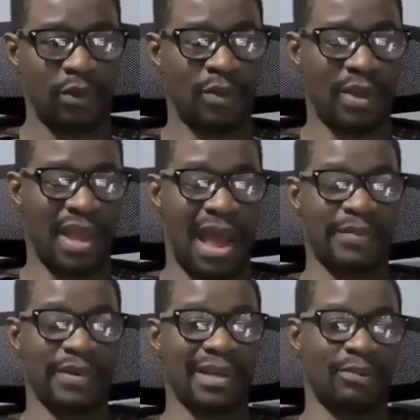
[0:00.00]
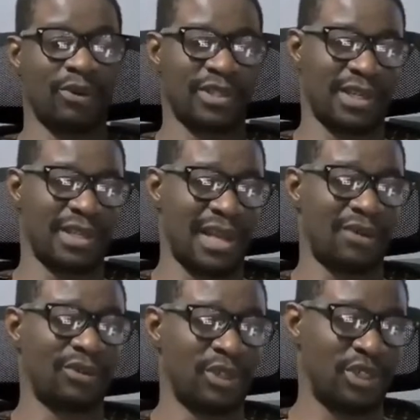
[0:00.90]
we have been demonstrating how
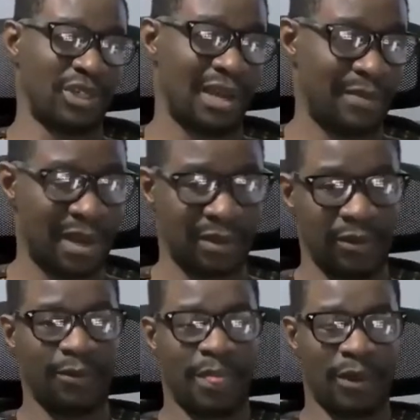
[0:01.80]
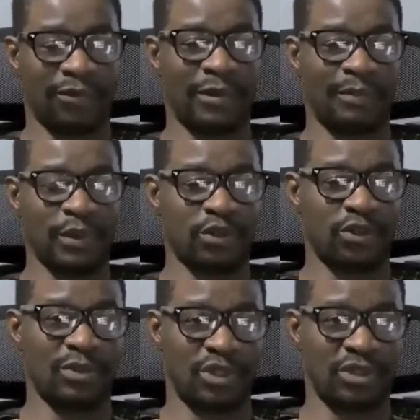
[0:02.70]
the chairman of the Peace
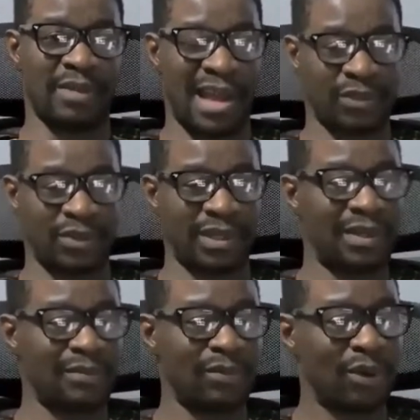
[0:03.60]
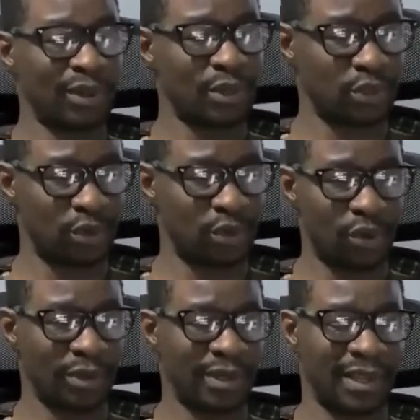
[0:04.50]
Commission, they monitor
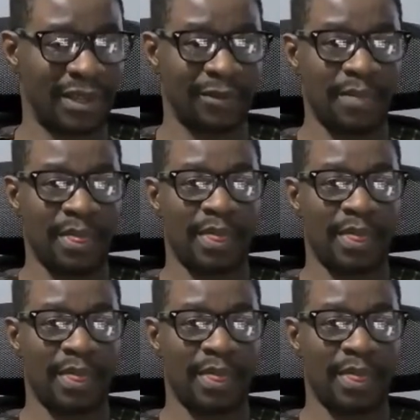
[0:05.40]
or they